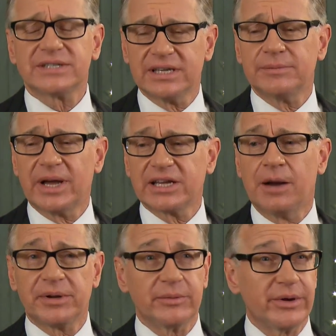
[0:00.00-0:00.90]
In my
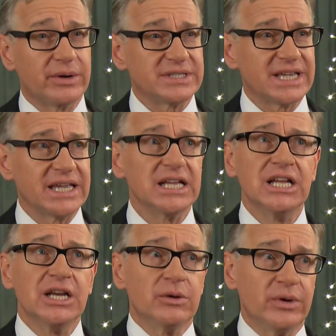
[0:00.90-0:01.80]
company, we always say,
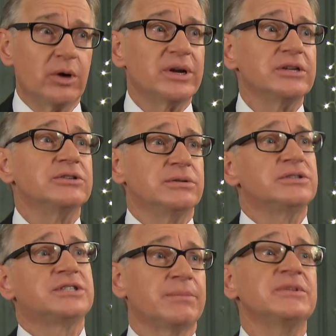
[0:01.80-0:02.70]
we don't want,
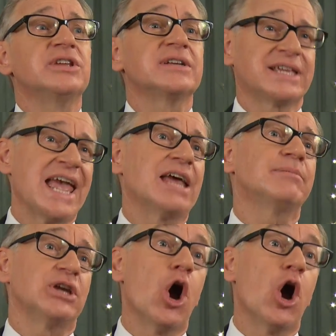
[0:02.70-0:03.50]
something that can't be